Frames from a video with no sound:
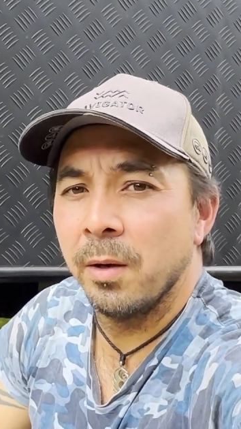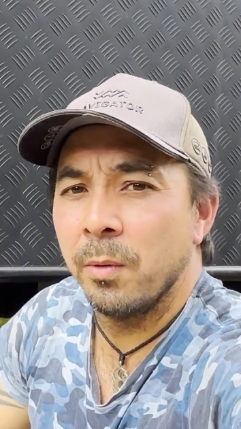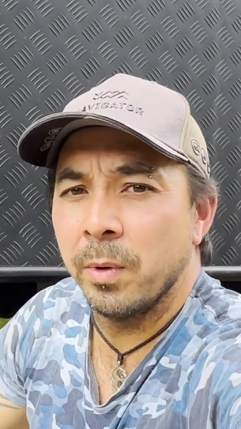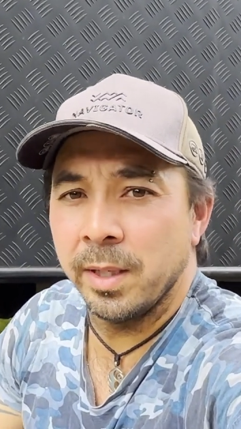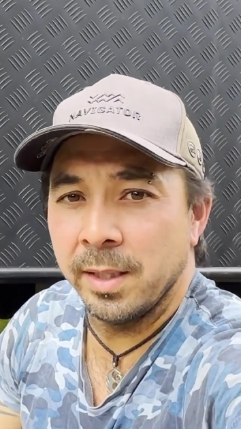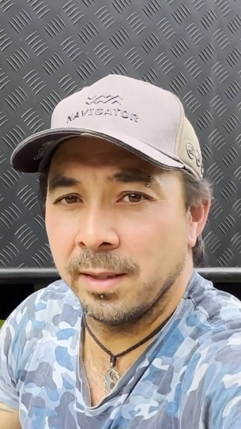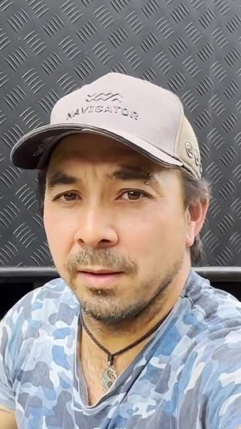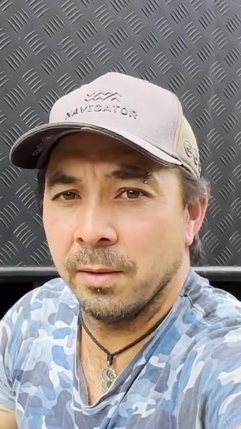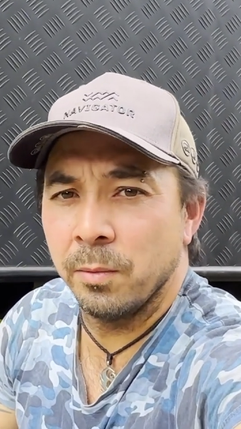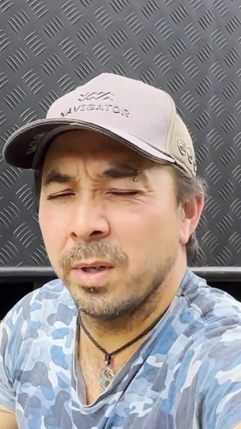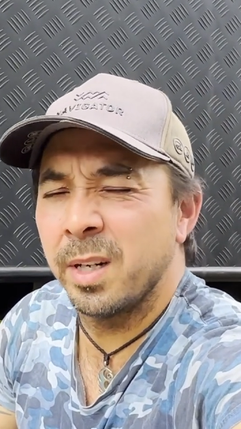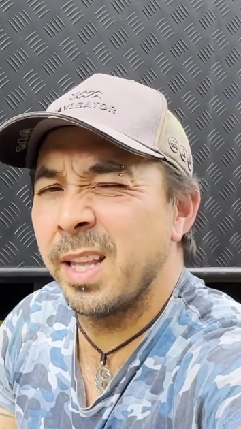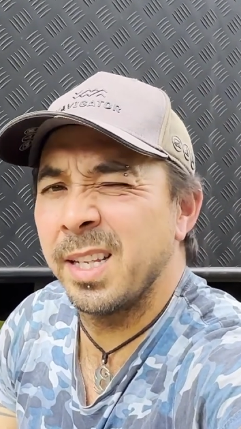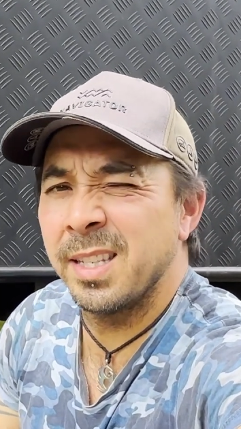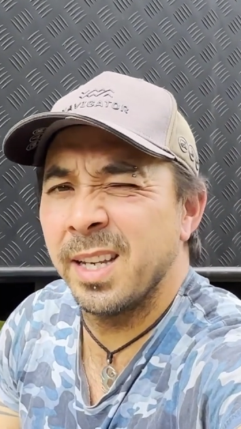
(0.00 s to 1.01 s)
What is it? What
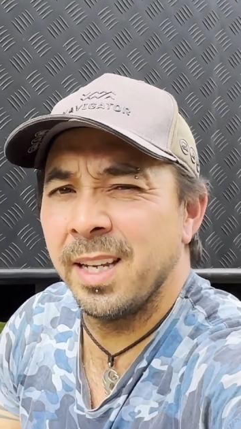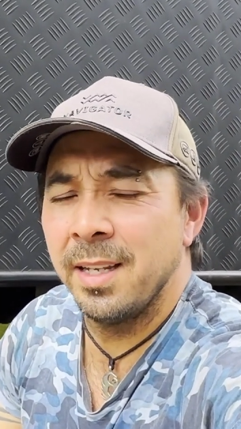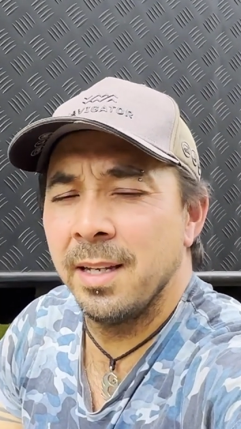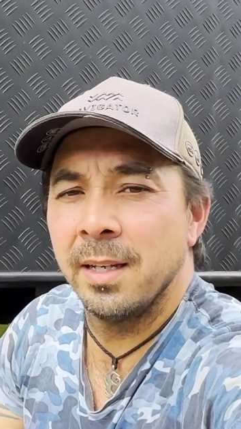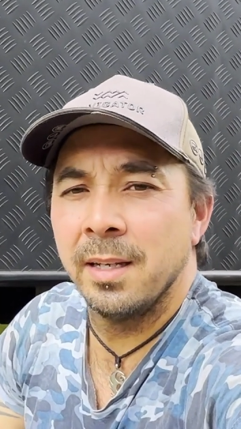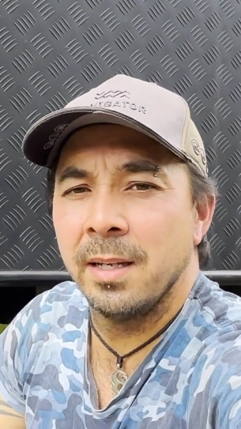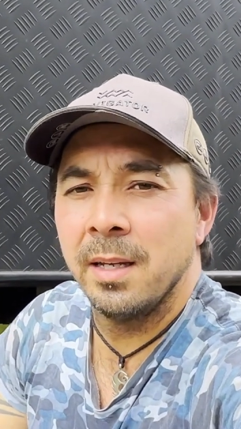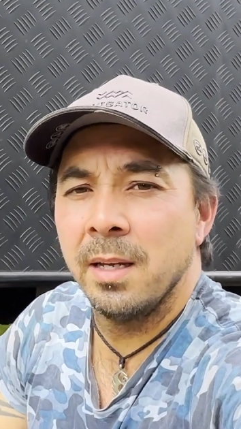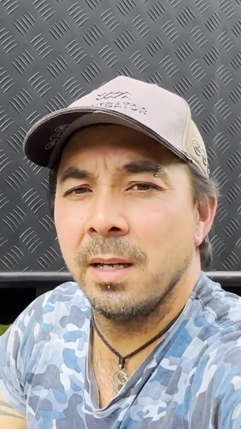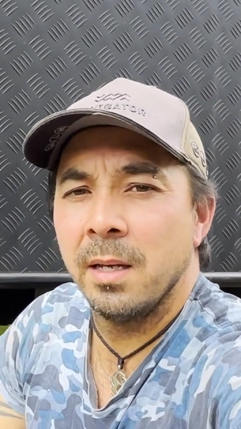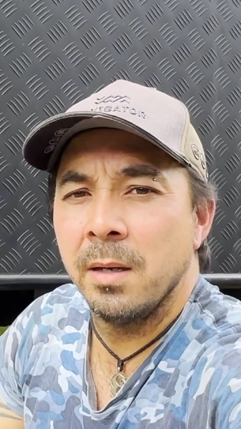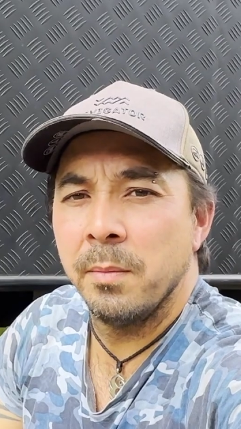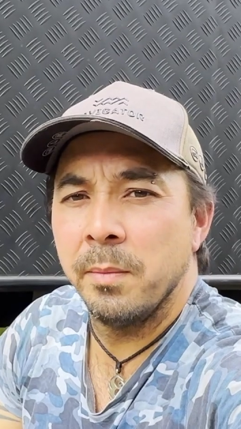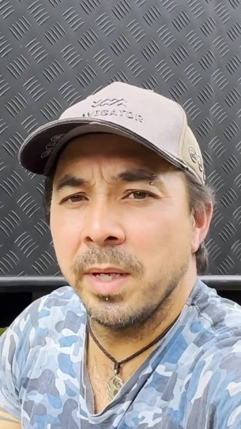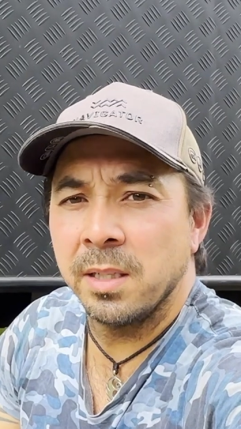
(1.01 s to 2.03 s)
do they say?
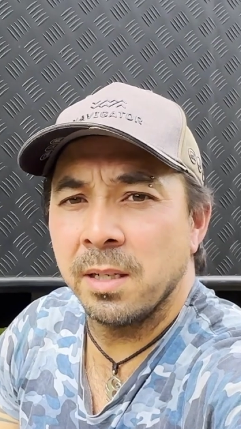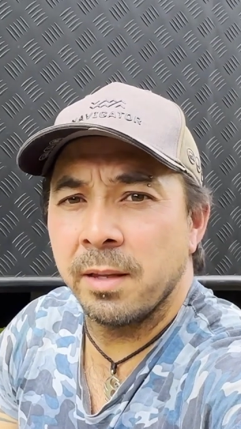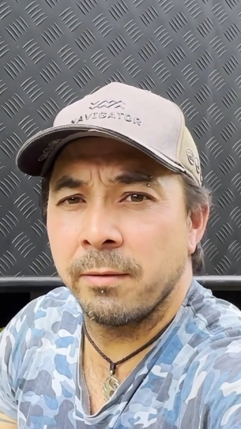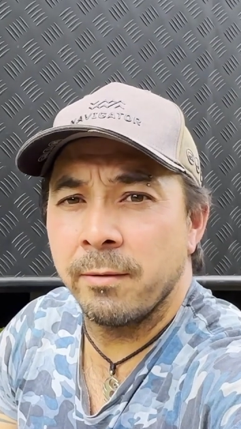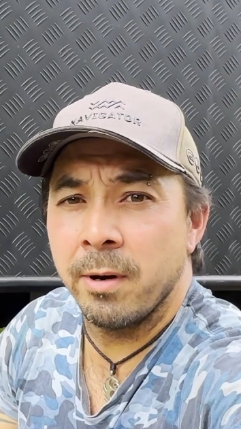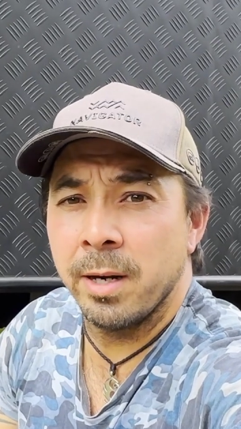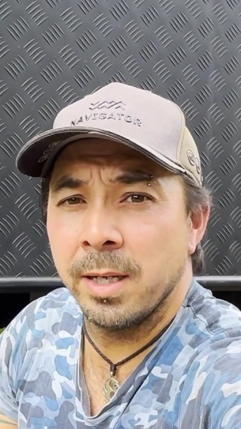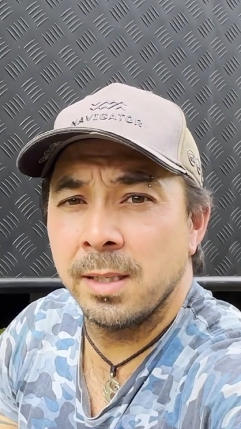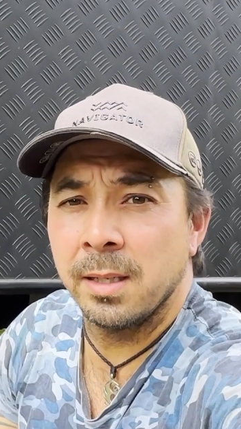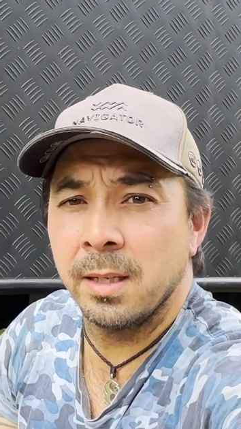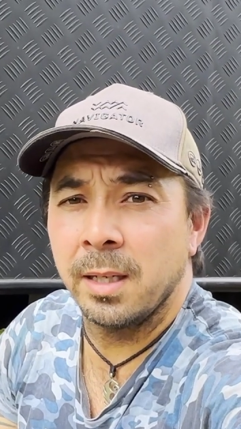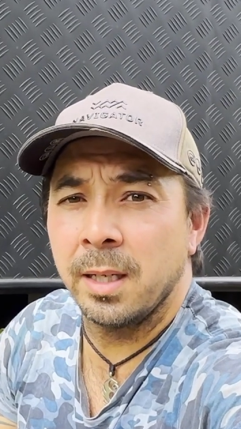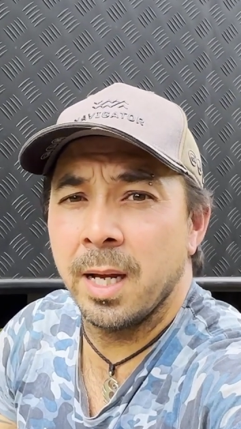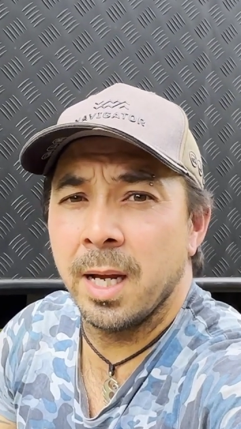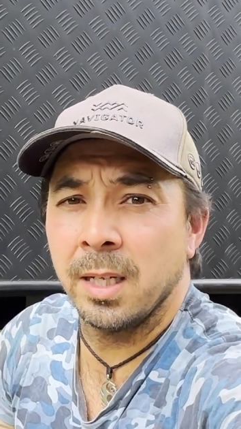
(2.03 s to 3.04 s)
Measure
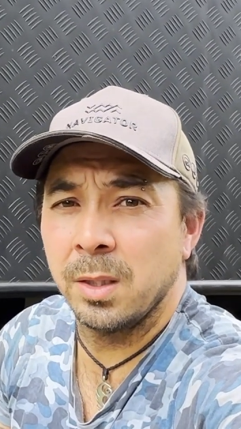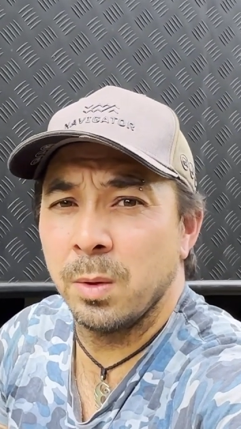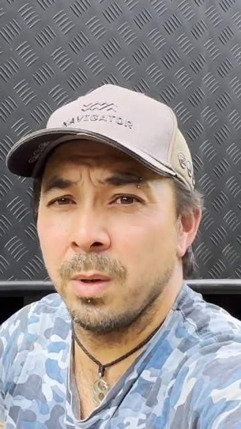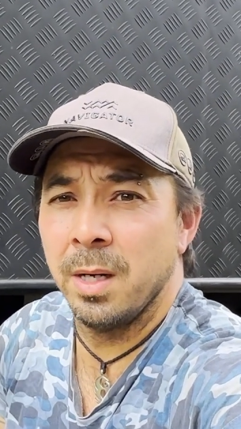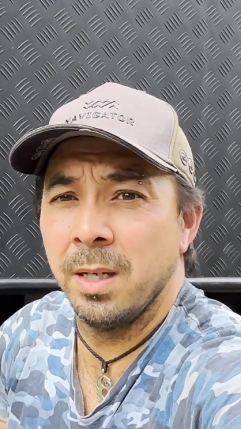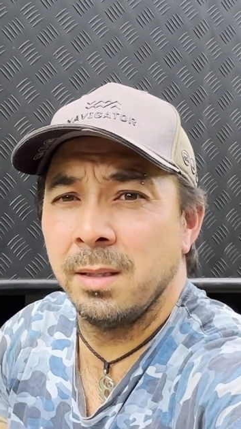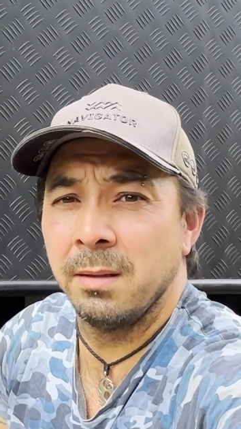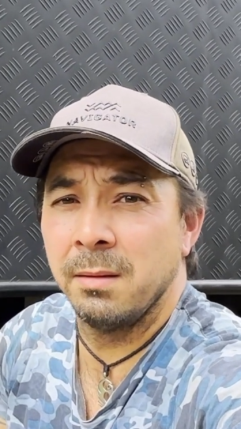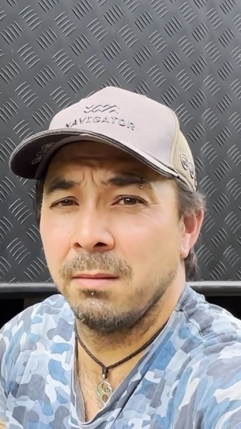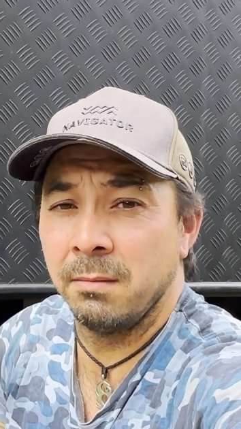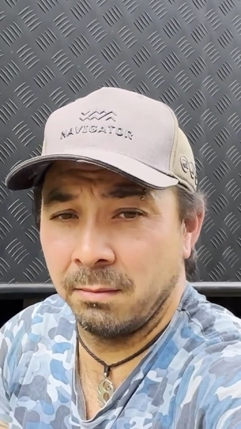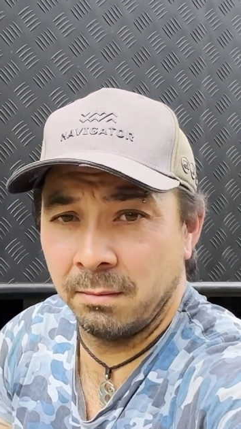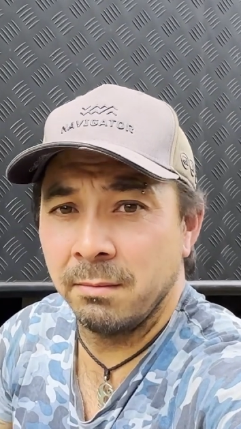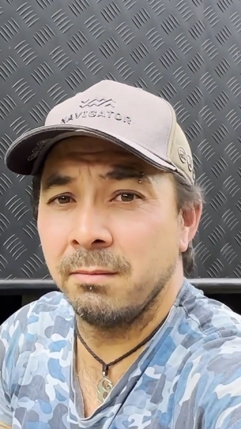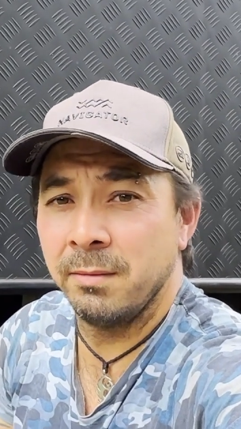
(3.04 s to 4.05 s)
thrice, cut
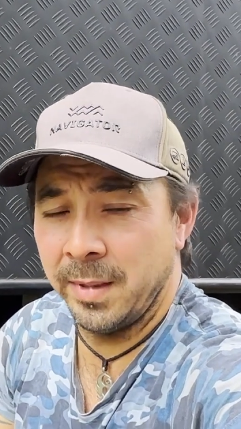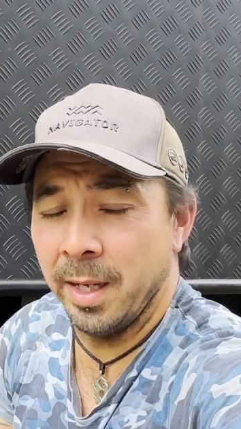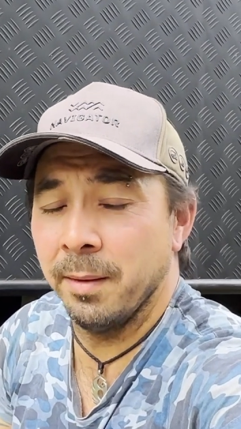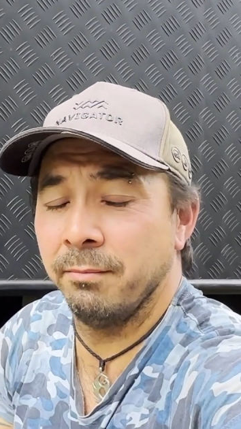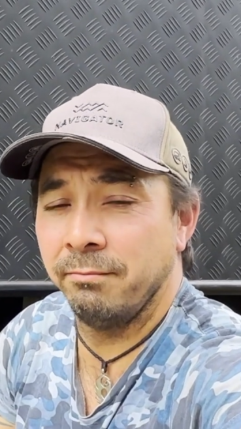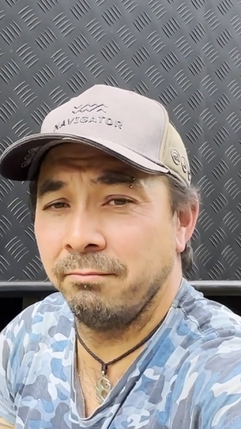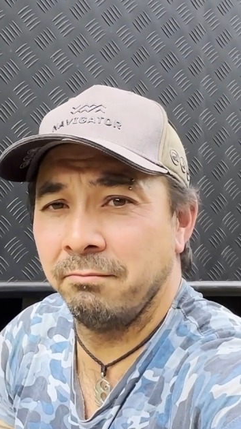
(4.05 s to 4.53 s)
twice? Yep.